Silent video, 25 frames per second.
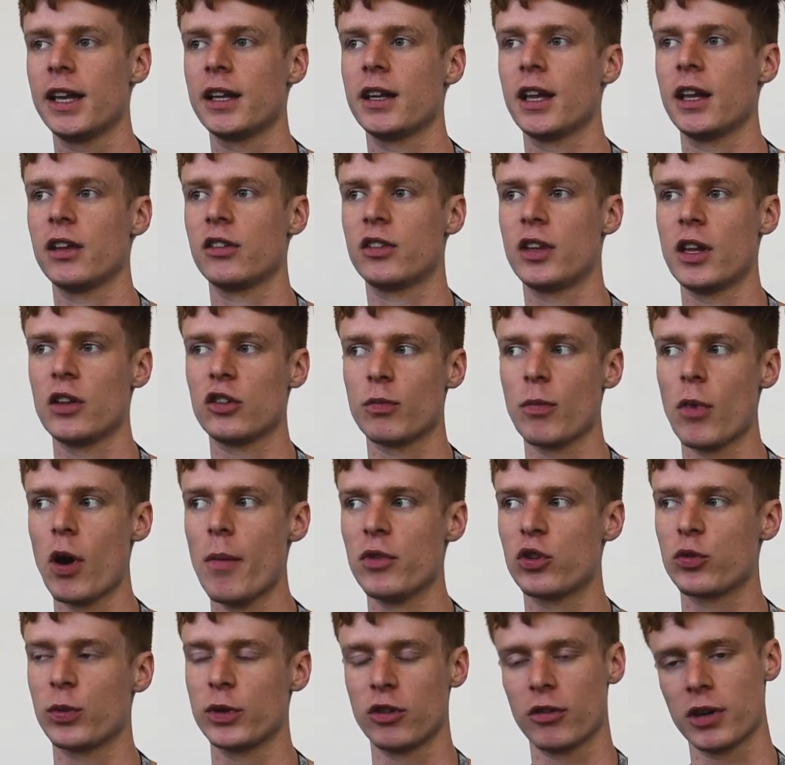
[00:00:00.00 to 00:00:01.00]
there's
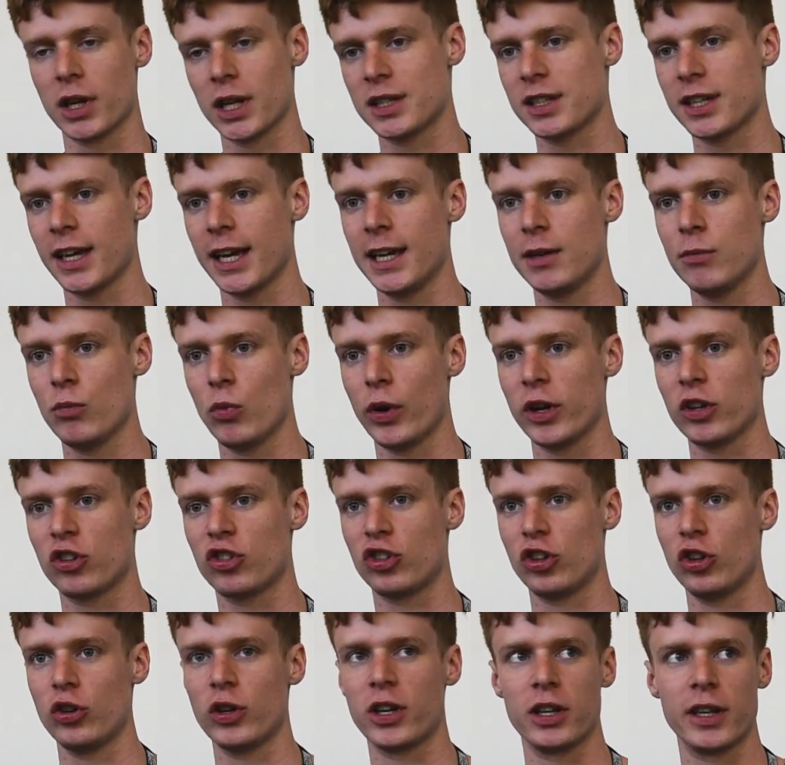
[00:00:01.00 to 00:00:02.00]
moments when you're in a team
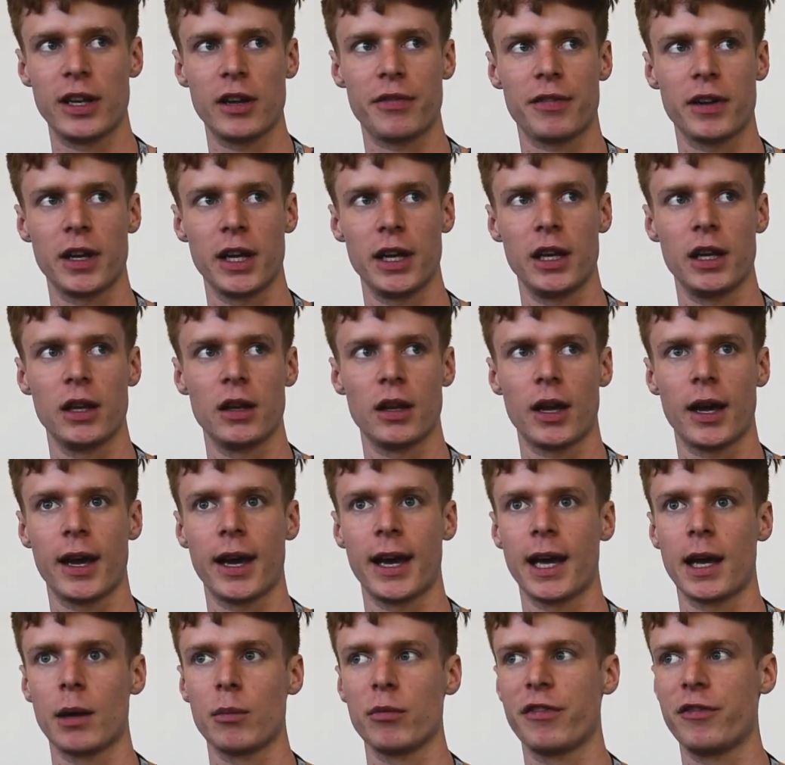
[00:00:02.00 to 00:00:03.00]
which you can definitely
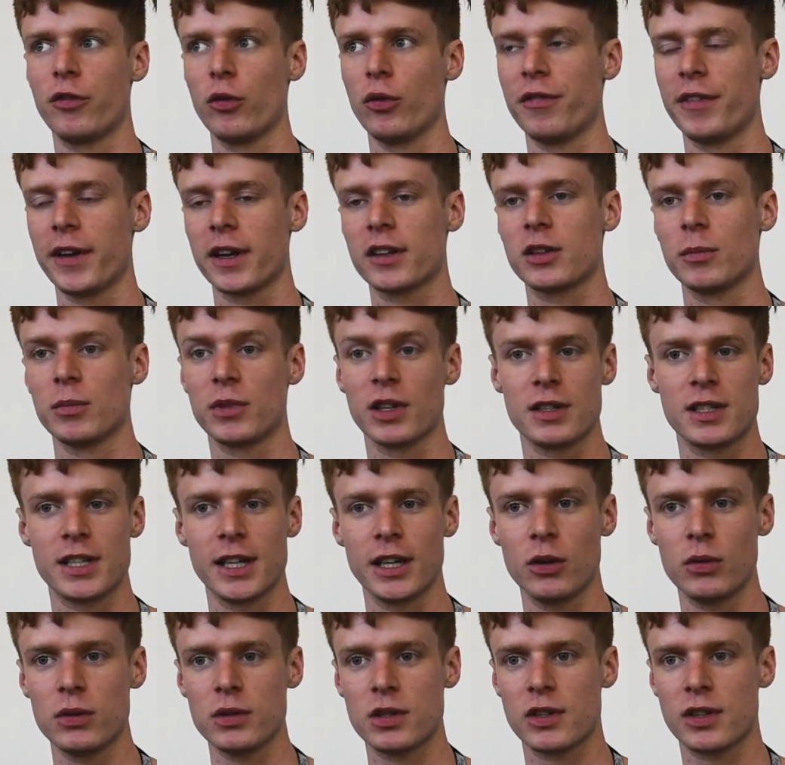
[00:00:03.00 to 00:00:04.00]
fall victim to
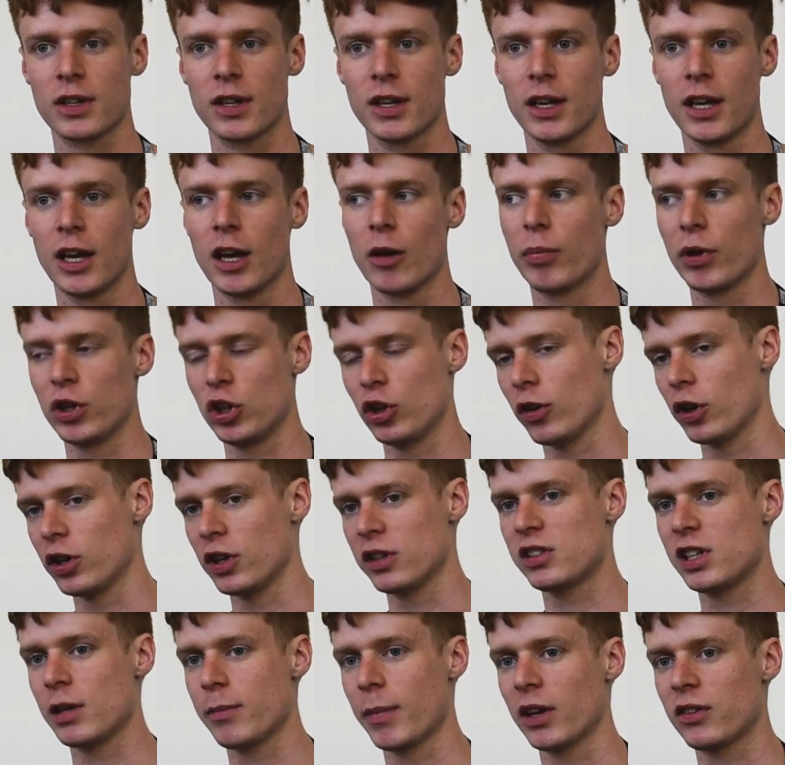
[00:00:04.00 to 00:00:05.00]
tilt, but you got
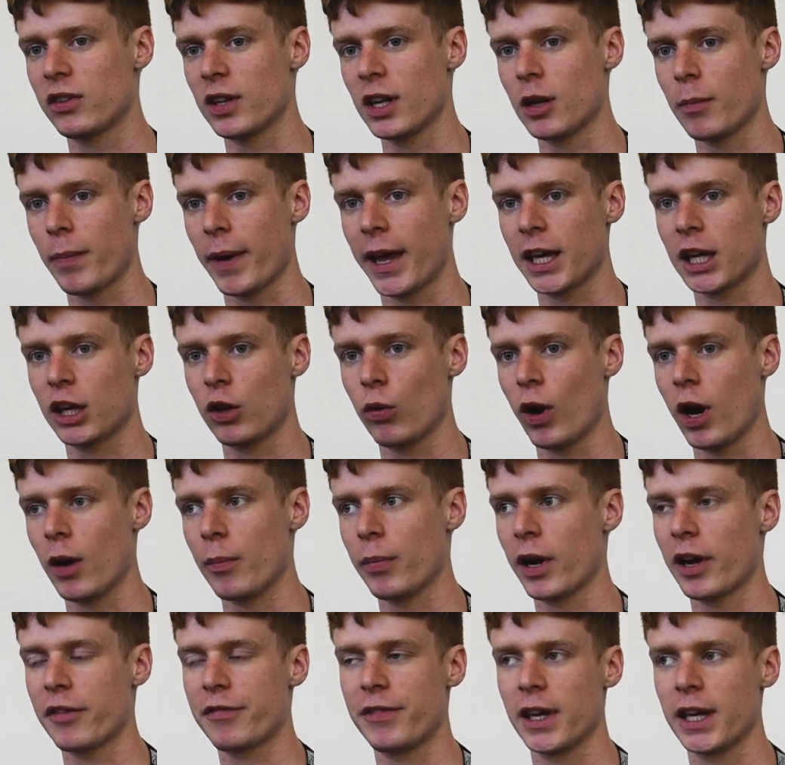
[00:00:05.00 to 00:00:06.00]
your teammates there to back you
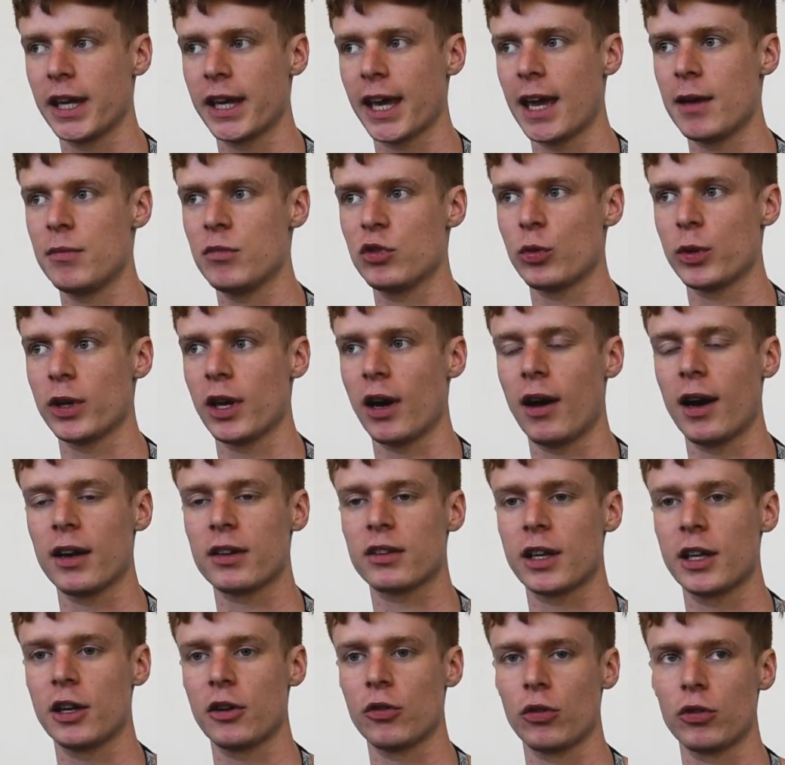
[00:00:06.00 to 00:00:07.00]
up. I think games where you're
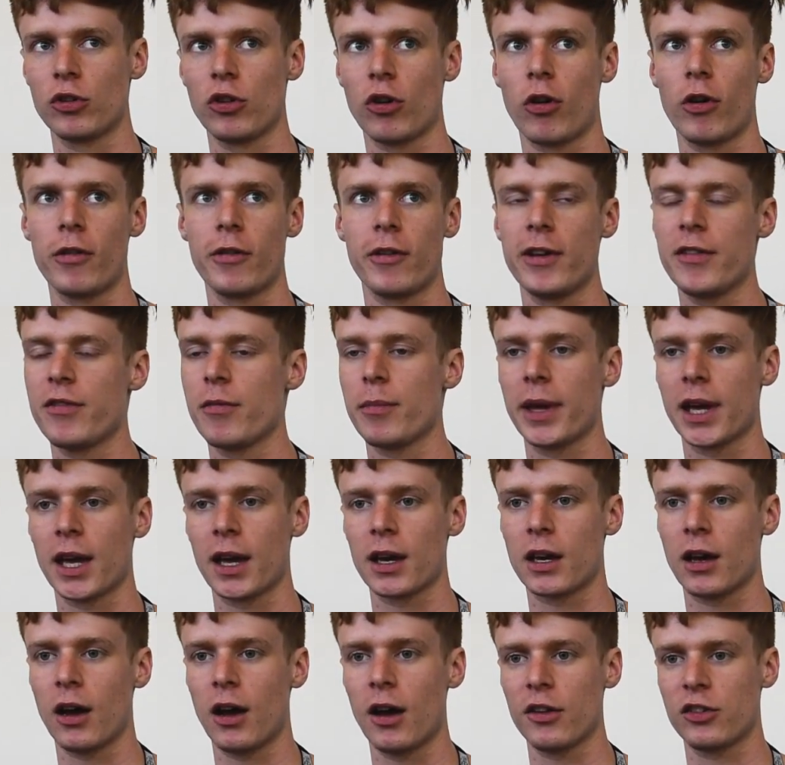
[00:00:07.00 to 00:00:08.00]
isolated on your own, or even being
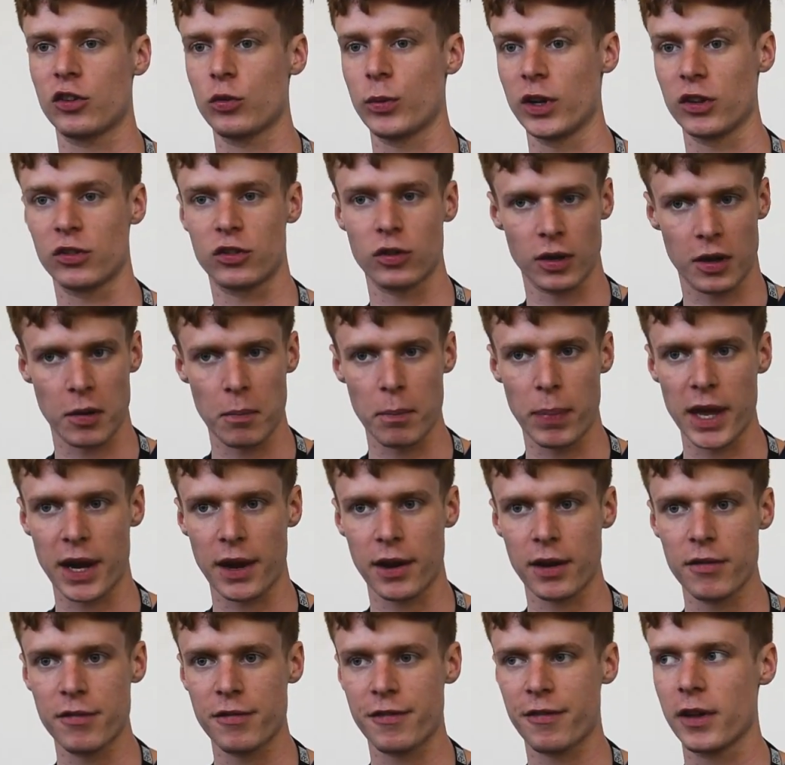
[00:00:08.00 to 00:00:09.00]
a caster when it's so
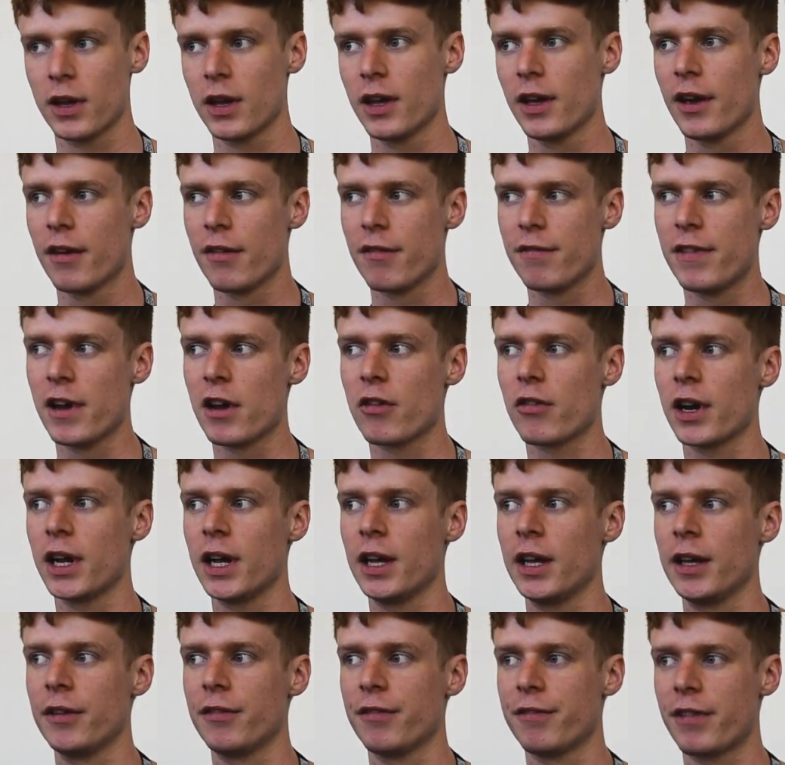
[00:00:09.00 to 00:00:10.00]
competitive, very,